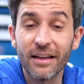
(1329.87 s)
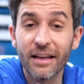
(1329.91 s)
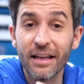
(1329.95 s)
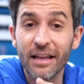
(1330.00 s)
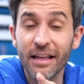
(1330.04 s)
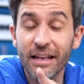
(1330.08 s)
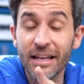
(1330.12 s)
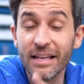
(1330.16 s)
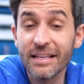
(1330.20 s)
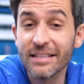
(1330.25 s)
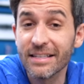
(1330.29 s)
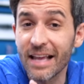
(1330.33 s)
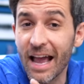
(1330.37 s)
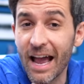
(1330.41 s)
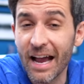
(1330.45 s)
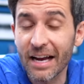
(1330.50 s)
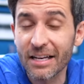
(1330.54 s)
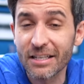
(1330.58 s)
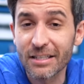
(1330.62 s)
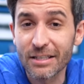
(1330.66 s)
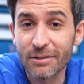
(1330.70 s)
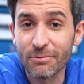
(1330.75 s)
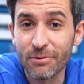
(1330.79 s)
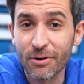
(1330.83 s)
it is
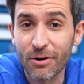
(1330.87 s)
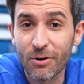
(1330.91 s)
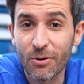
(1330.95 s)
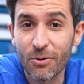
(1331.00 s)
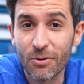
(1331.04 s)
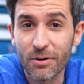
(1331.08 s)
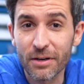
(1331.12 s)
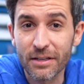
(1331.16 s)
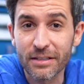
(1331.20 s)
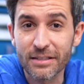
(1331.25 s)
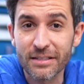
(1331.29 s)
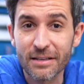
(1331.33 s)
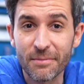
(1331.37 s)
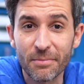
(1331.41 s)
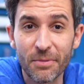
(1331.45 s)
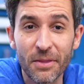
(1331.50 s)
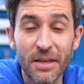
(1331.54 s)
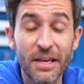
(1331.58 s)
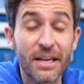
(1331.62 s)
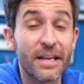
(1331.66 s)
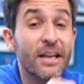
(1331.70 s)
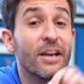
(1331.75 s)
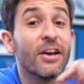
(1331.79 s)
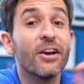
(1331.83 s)
actually recording
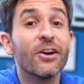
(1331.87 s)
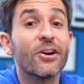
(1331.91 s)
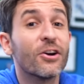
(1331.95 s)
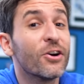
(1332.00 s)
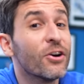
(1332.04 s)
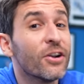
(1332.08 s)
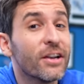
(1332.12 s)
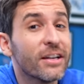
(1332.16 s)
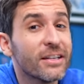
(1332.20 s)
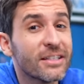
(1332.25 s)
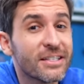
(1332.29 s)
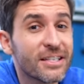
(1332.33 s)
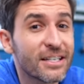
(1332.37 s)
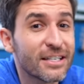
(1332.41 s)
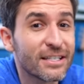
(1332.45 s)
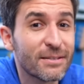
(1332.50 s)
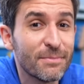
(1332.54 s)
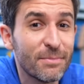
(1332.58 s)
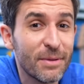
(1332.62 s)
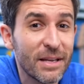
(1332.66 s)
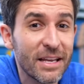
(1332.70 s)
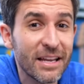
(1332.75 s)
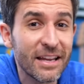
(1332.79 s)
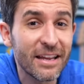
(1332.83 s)
something. Could it just
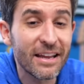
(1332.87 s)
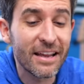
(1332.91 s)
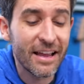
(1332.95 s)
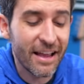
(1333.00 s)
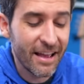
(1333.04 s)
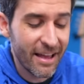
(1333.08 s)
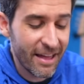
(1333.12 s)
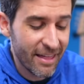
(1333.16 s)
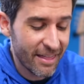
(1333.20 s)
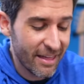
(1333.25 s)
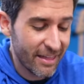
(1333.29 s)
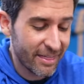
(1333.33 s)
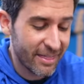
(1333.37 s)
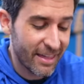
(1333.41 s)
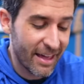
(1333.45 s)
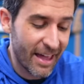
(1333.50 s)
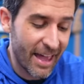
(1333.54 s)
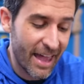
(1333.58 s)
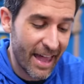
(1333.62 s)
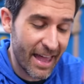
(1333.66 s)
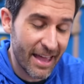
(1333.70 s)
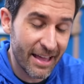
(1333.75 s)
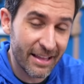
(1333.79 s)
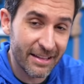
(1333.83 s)
be that the
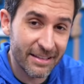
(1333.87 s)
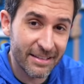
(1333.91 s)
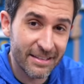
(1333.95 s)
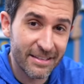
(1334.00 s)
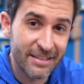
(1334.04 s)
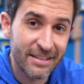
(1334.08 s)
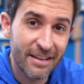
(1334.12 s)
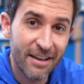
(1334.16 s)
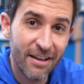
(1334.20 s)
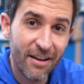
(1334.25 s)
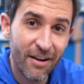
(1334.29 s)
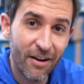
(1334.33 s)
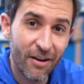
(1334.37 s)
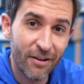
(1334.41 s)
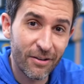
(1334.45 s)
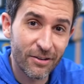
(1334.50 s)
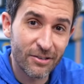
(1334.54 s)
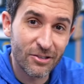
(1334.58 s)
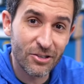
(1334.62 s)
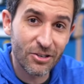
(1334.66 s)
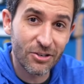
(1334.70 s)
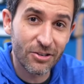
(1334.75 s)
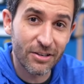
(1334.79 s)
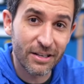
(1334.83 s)
heads are
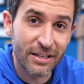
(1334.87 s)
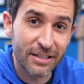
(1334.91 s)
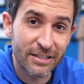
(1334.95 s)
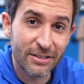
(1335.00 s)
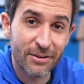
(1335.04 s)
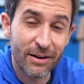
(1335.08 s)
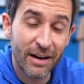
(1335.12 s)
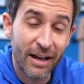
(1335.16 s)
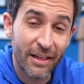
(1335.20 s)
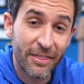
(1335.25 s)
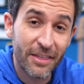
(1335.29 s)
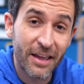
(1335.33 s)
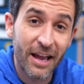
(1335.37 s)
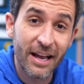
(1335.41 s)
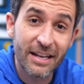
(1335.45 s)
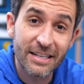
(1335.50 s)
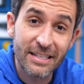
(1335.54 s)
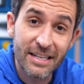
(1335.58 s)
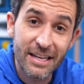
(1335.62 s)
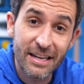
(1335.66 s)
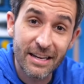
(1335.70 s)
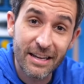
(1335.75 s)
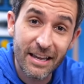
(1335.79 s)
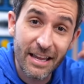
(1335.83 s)
dirty? So I got the
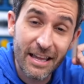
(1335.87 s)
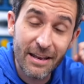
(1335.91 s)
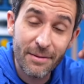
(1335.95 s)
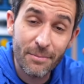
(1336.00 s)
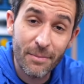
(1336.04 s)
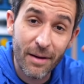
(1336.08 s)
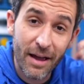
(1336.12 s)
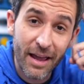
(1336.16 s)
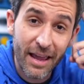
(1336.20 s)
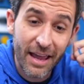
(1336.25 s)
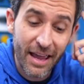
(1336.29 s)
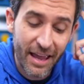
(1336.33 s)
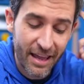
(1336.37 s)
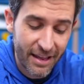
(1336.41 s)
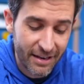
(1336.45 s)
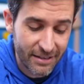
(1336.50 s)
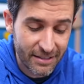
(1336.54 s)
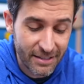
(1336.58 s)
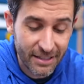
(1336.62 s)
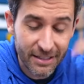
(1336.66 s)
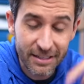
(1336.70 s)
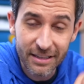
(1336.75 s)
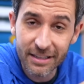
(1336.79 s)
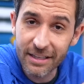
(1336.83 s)
idea in my head
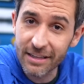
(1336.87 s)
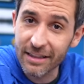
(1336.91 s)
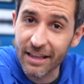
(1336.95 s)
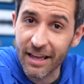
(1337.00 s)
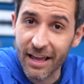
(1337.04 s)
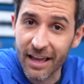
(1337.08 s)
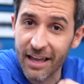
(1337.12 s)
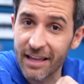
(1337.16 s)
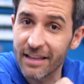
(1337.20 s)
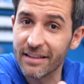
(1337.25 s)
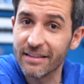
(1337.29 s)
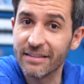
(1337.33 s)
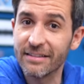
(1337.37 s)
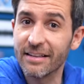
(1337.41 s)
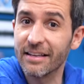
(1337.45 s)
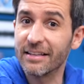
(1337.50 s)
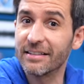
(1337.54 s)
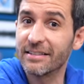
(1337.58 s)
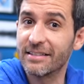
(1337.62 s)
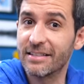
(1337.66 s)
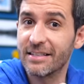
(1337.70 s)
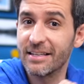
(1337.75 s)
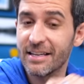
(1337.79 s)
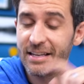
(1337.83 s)
to clean the heads
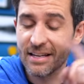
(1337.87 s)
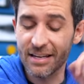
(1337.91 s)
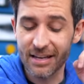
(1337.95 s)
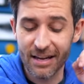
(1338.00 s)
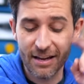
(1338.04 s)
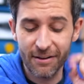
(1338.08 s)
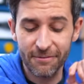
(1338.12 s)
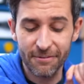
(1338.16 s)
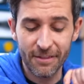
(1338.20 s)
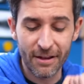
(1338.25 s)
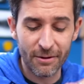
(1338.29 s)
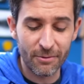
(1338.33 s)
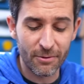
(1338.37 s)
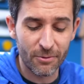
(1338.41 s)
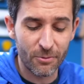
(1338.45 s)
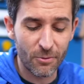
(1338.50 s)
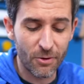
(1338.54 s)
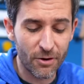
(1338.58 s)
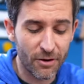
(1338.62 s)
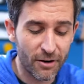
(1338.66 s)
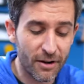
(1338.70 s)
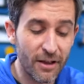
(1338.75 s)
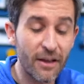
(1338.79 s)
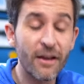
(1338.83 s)
and see if that would
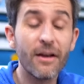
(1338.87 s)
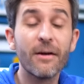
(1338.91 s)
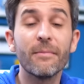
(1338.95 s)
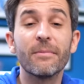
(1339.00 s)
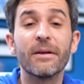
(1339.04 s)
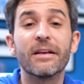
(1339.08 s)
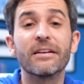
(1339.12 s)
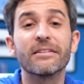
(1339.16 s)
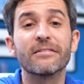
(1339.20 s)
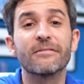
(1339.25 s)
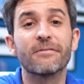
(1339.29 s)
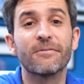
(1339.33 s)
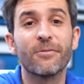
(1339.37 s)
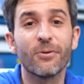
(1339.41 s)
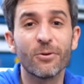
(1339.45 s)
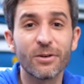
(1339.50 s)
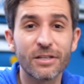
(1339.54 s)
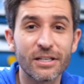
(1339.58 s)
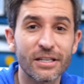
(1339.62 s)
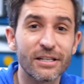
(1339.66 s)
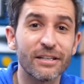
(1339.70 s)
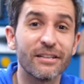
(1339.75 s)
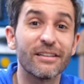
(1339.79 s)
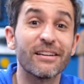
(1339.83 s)
work. Because
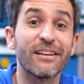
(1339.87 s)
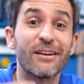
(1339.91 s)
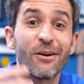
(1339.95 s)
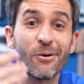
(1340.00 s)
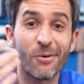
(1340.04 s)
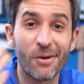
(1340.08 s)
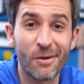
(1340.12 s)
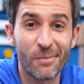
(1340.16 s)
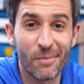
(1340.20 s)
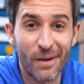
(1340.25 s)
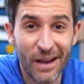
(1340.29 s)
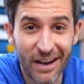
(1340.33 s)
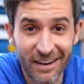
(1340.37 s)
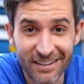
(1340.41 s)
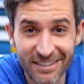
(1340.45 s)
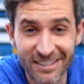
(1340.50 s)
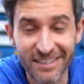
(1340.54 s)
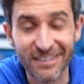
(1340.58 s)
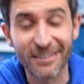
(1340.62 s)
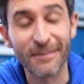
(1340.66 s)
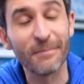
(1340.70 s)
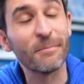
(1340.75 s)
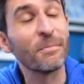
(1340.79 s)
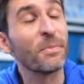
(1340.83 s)
fortunately, going back
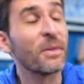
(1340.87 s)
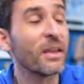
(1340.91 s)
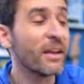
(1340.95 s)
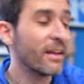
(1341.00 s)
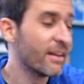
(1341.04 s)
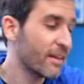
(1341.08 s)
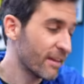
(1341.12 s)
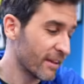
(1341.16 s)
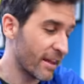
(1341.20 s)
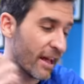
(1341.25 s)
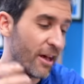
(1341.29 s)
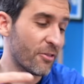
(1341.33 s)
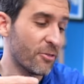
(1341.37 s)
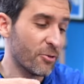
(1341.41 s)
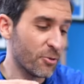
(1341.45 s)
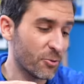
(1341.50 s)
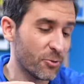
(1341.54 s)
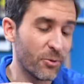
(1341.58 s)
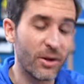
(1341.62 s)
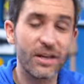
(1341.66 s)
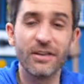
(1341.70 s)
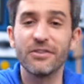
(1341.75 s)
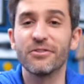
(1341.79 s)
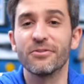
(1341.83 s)
to Cathode
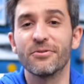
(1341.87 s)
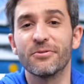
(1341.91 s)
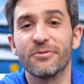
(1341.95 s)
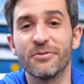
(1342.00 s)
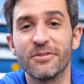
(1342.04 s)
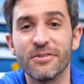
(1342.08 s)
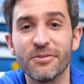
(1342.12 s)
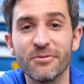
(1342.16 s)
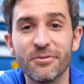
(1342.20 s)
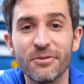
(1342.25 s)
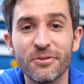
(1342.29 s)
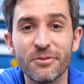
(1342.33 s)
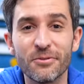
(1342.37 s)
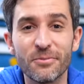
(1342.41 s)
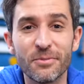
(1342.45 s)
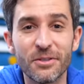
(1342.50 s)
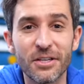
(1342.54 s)
Ray Dude's YouTube